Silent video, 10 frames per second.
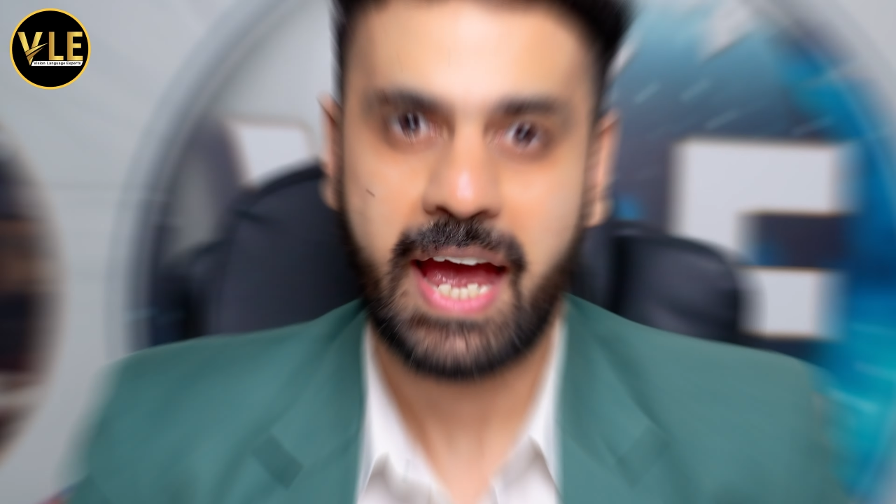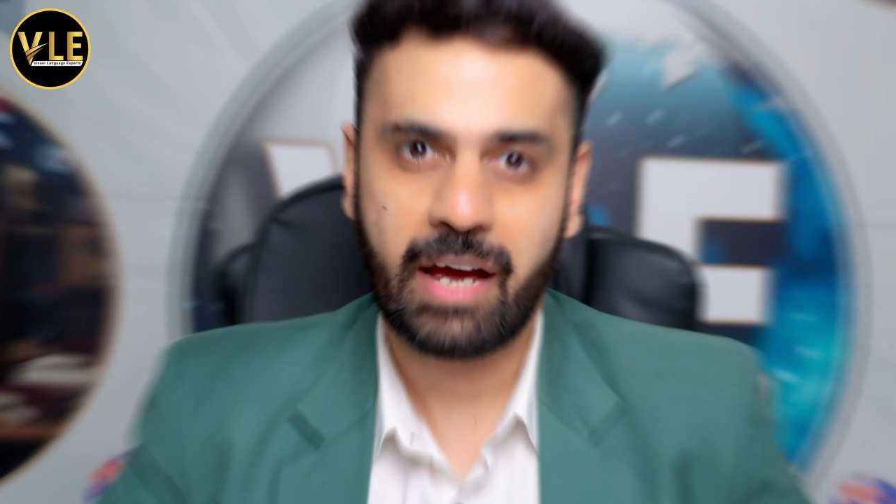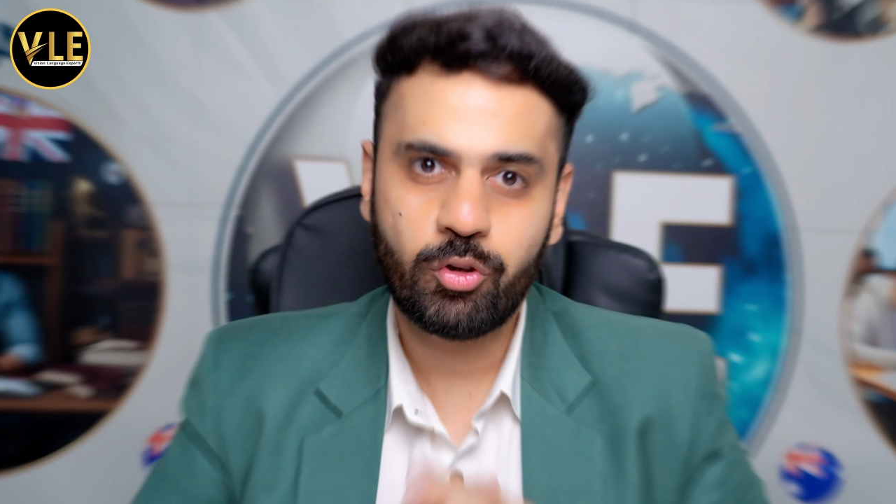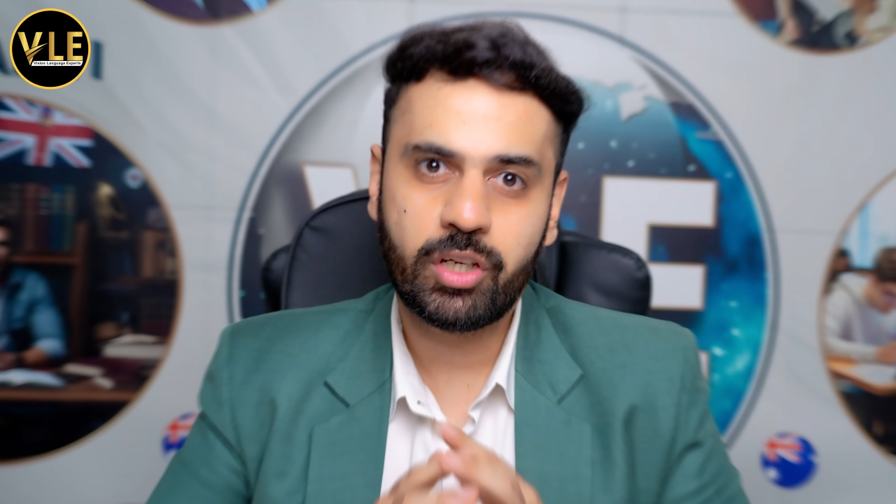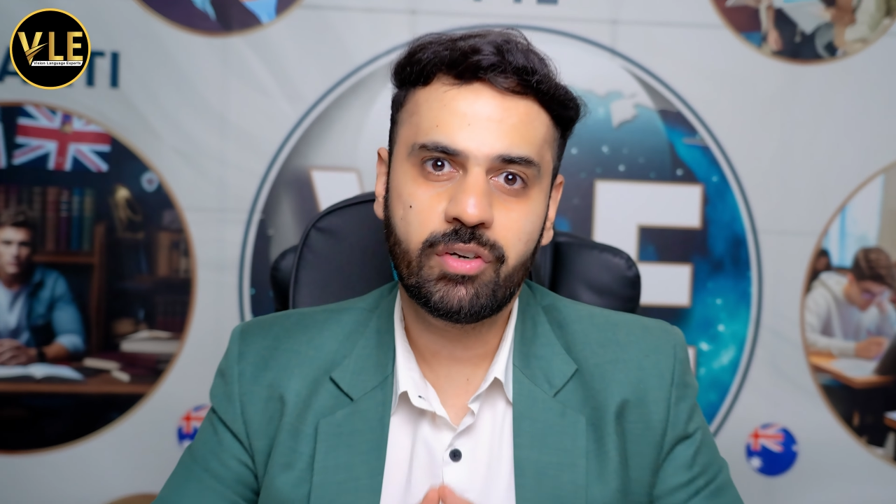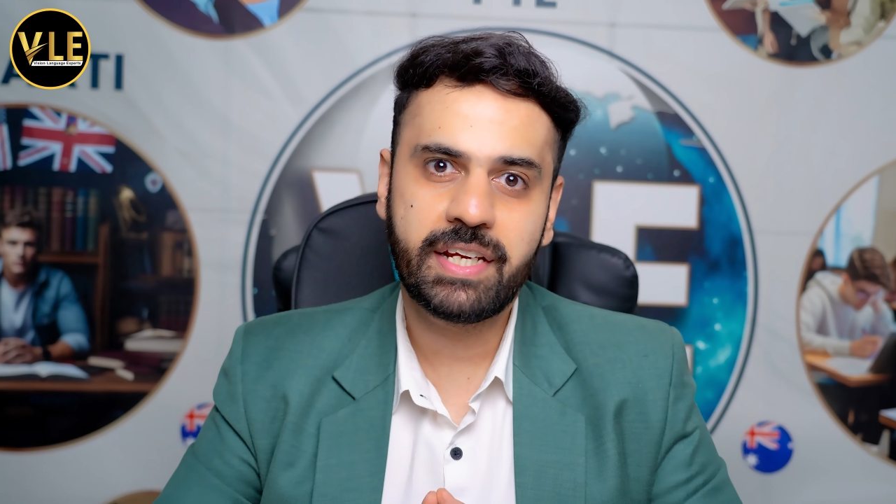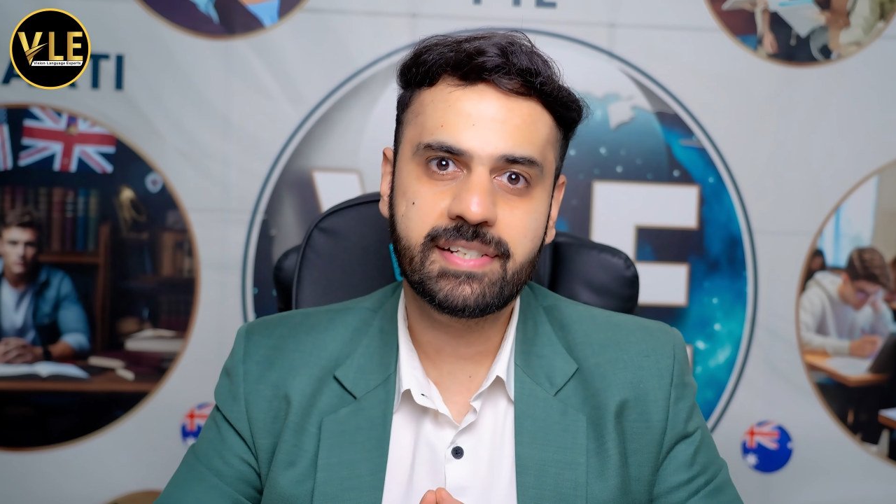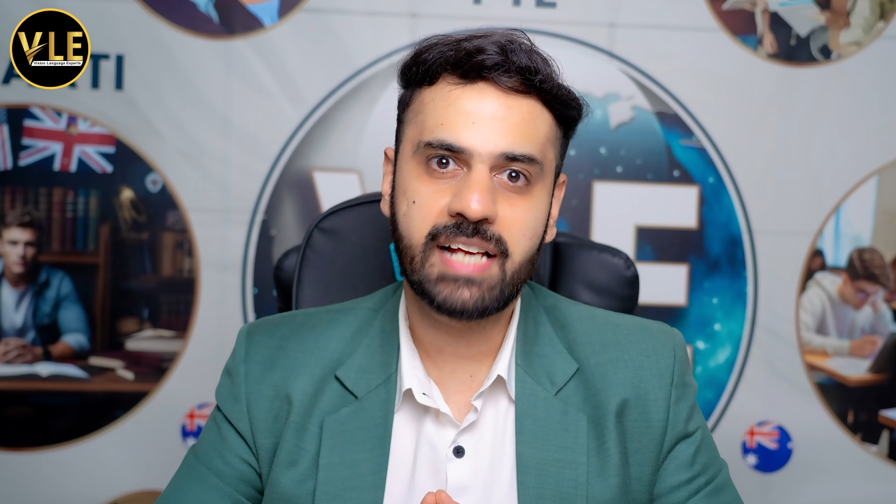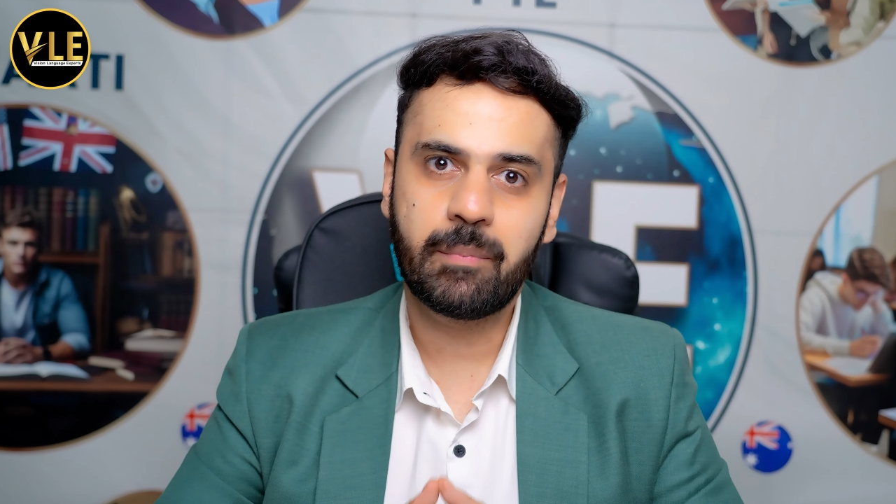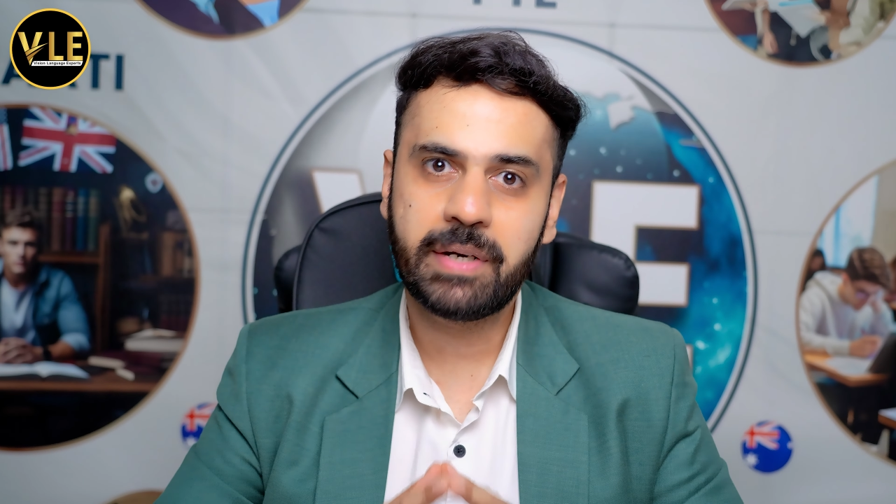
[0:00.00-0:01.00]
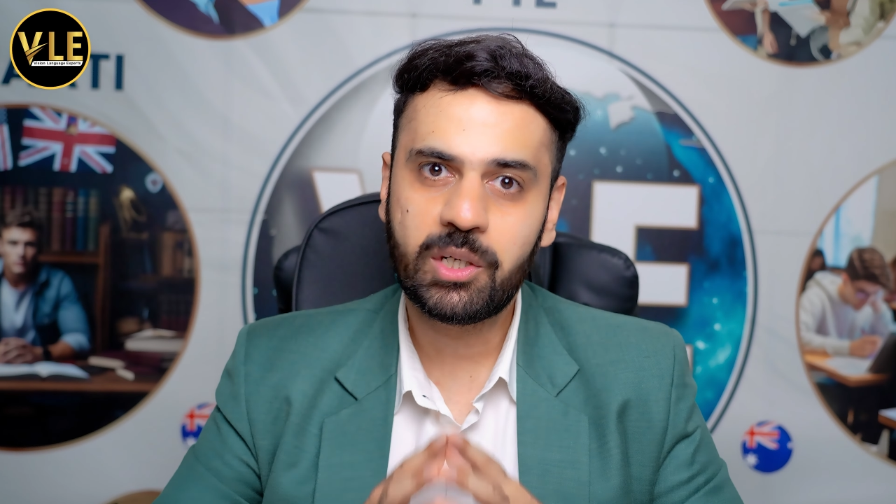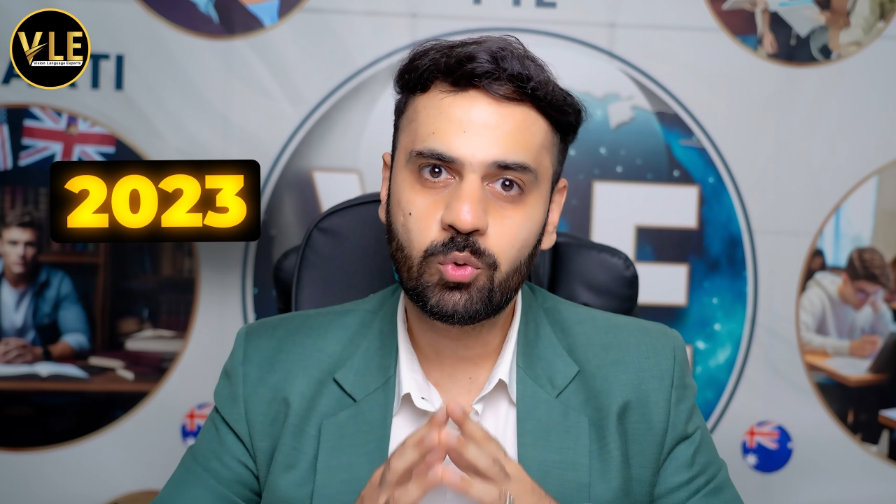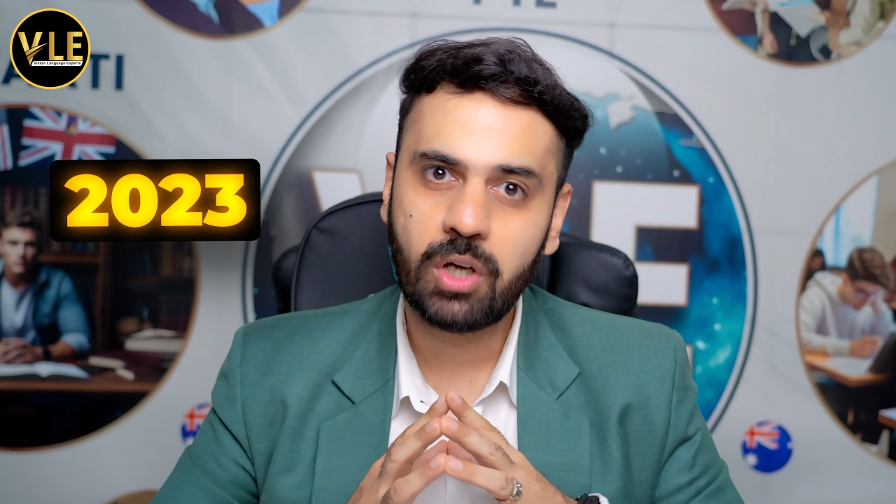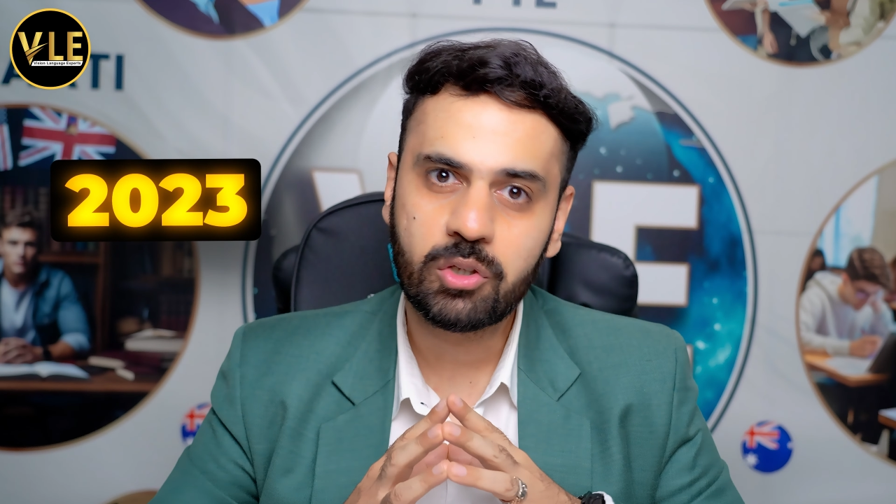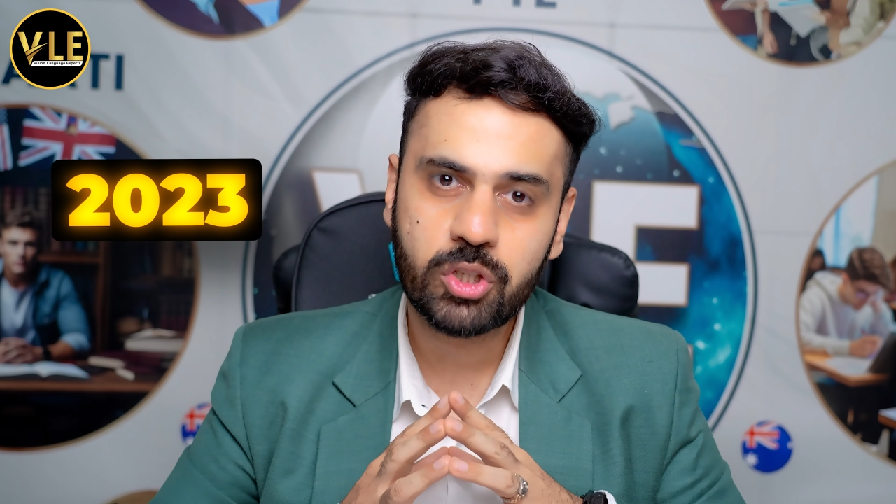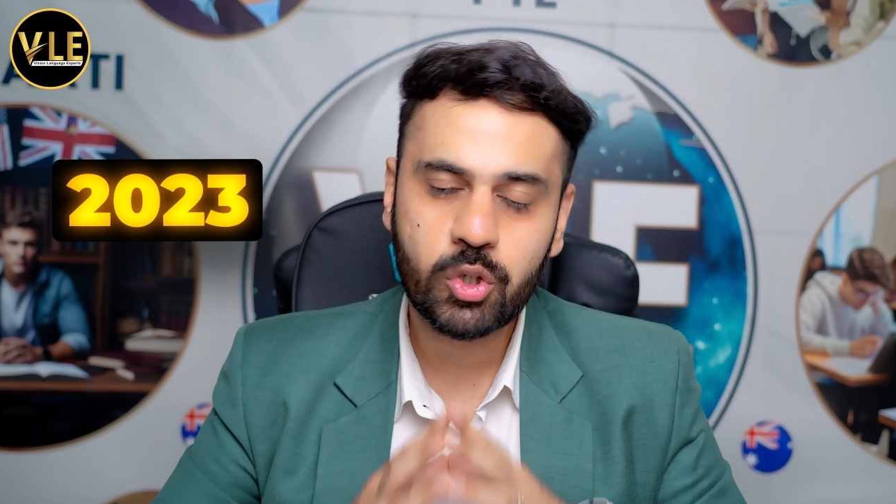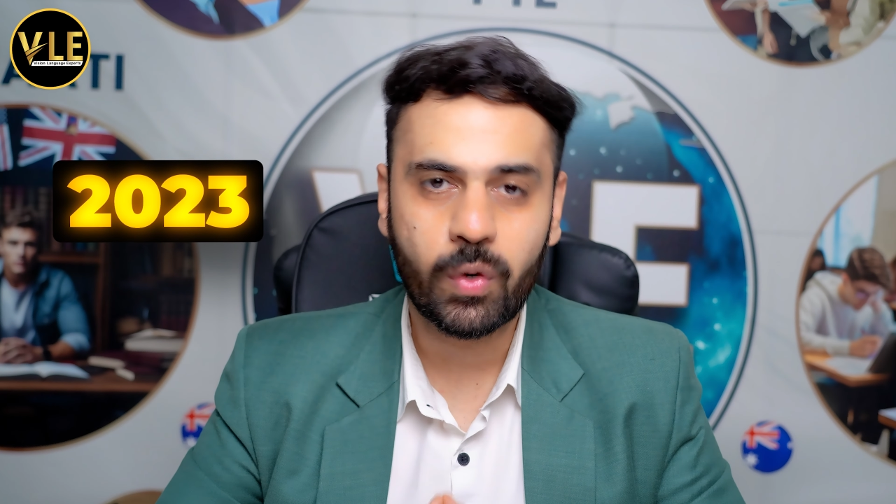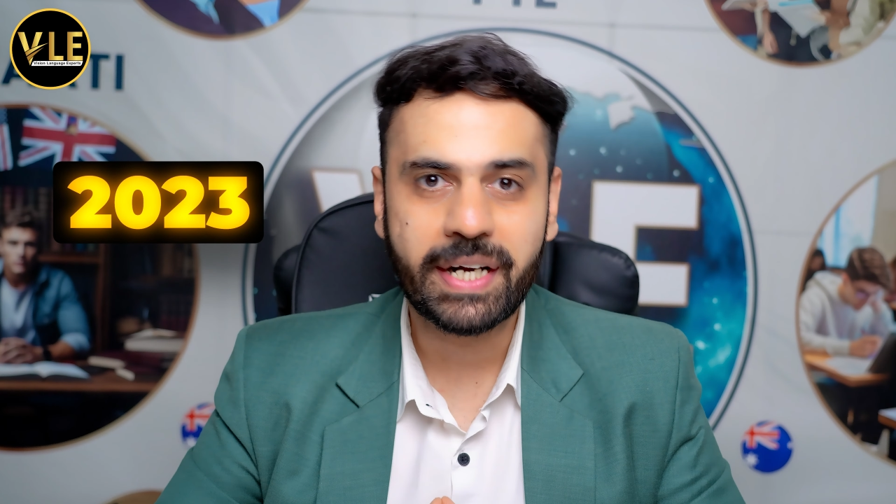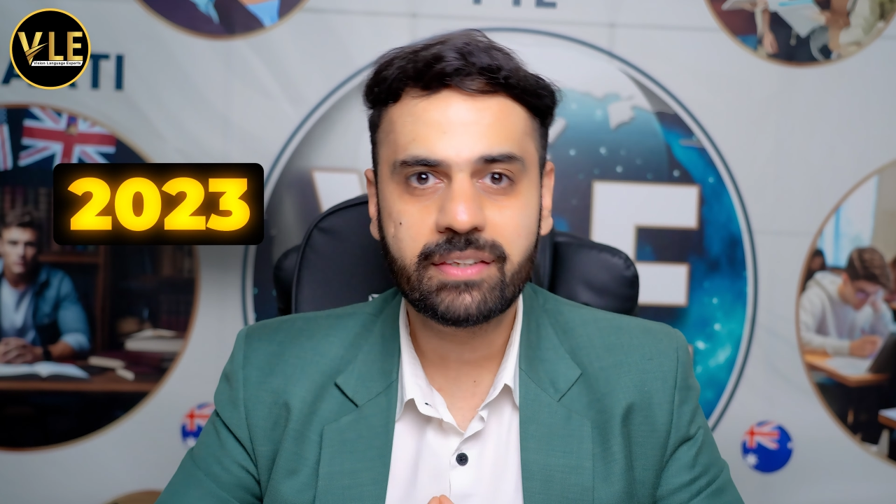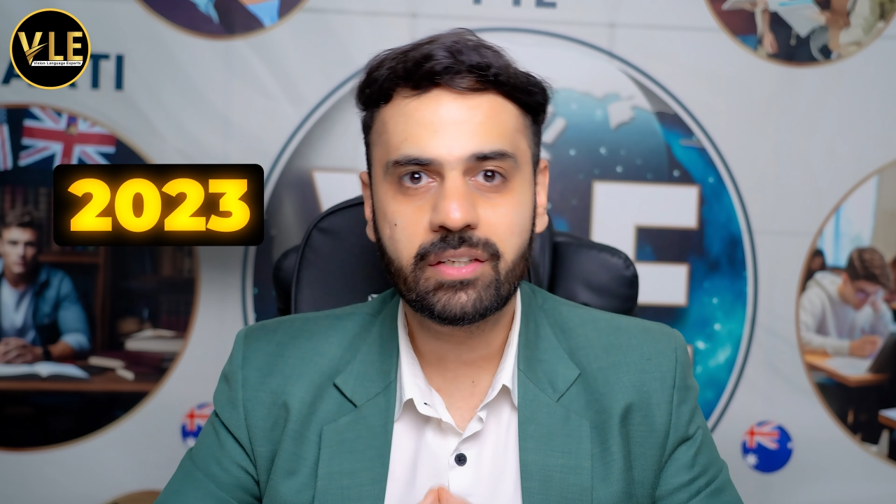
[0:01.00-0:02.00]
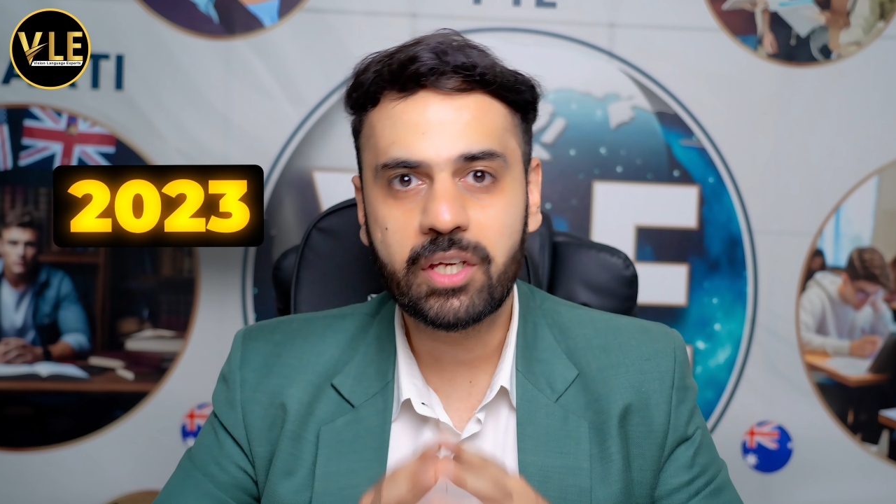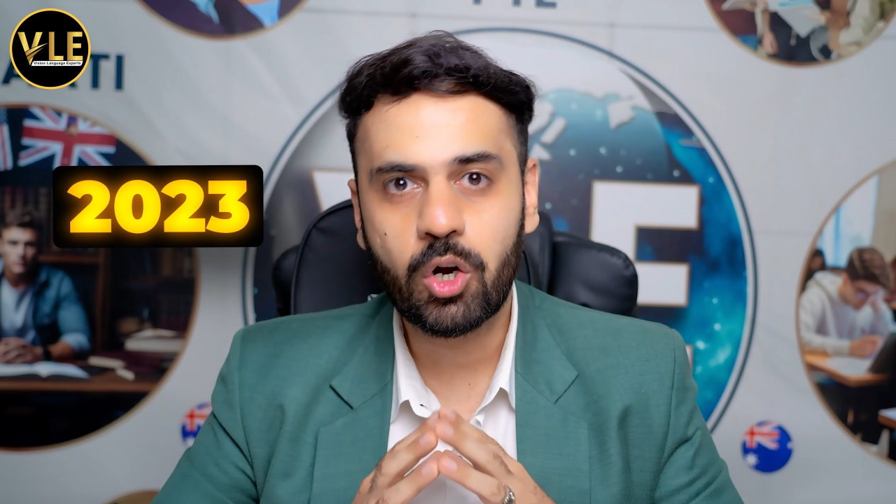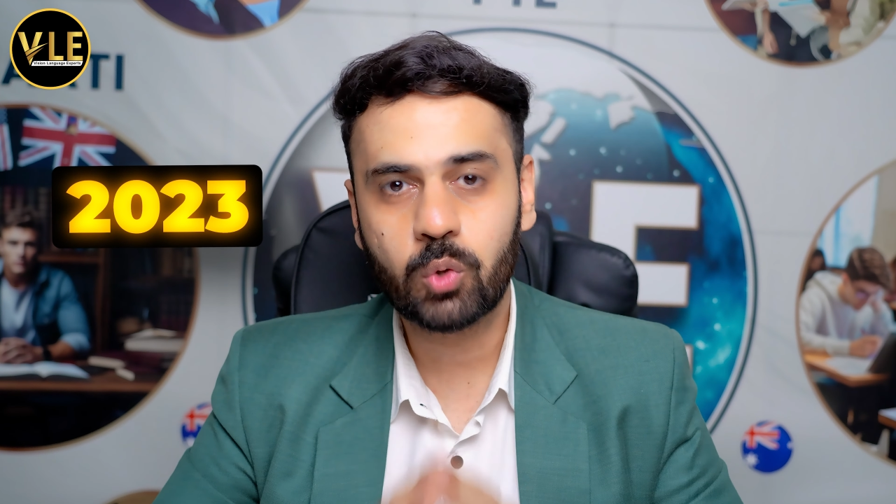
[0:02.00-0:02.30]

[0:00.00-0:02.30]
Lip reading: Have you given exam in 2023